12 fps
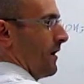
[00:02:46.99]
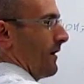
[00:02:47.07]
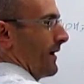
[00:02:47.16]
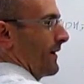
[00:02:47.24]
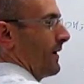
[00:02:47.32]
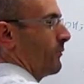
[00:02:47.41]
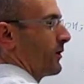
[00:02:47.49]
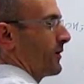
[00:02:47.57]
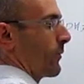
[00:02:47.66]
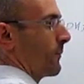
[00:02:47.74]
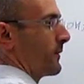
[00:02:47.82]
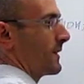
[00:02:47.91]
Right, now we're going
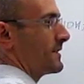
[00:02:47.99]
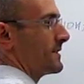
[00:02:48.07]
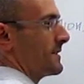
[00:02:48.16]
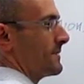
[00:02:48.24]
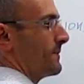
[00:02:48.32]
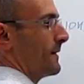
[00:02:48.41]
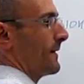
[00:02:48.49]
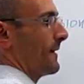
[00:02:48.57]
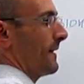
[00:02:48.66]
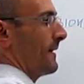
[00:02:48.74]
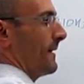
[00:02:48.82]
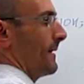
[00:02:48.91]
to replace this by
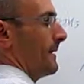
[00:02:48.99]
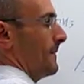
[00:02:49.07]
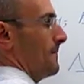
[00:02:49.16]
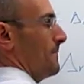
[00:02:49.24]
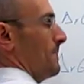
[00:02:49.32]
um,